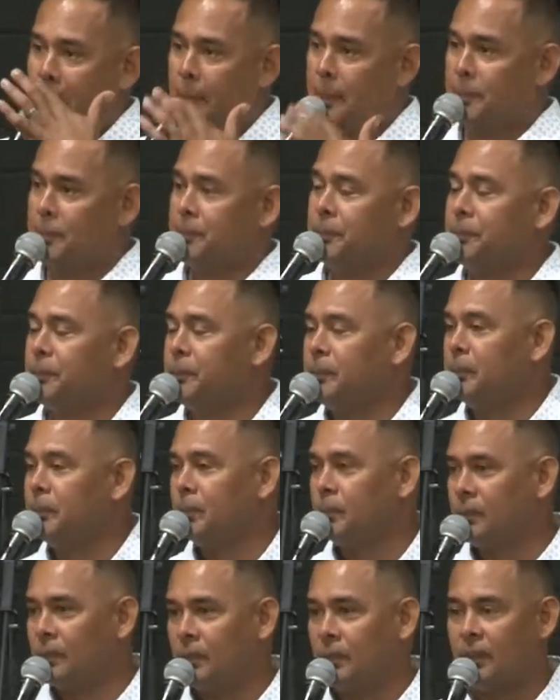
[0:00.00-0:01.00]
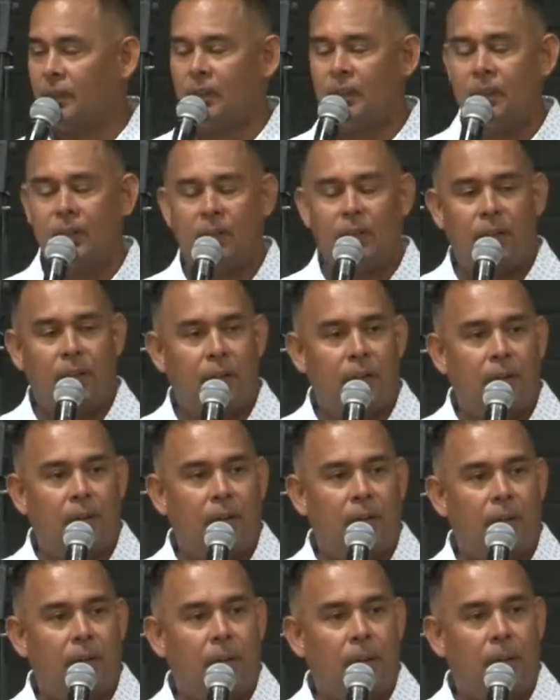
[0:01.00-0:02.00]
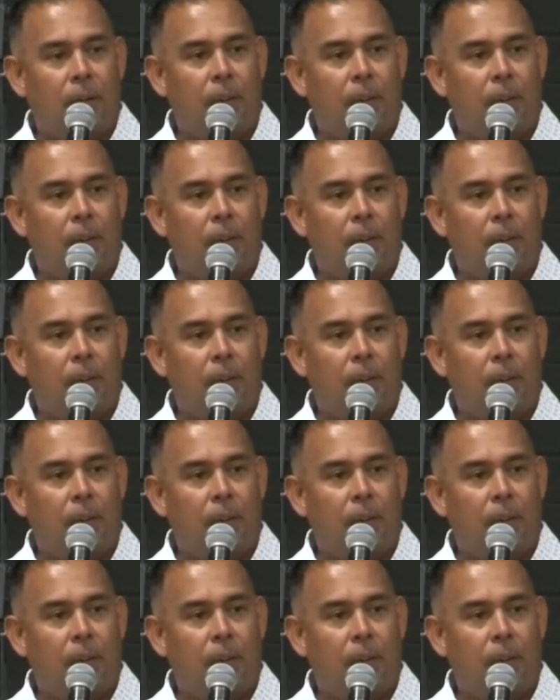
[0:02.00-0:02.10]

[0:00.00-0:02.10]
No one is speaking in this clip.